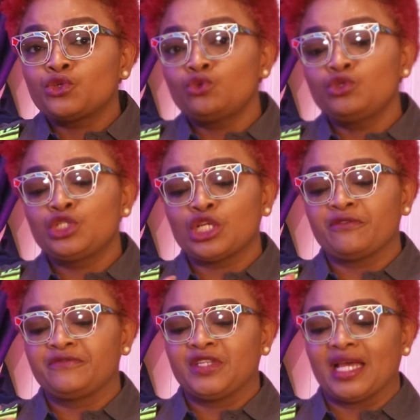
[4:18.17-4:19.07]
through
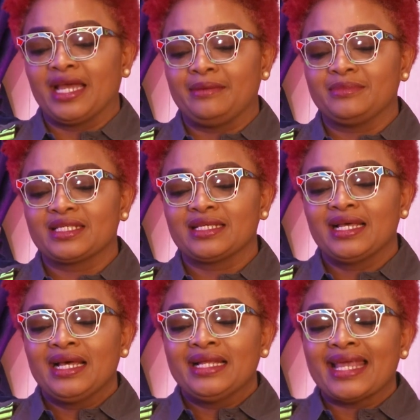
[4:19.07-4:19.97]
tough times,
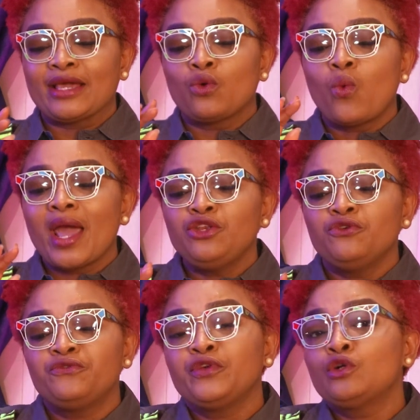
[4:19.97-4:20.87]
like when
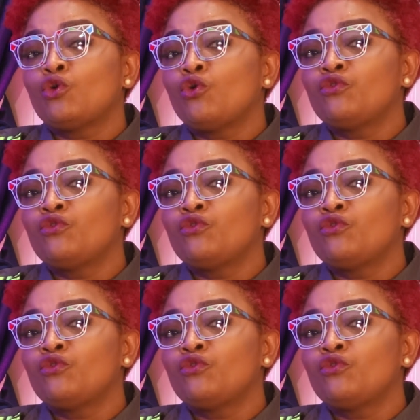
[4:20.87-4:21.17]
you feel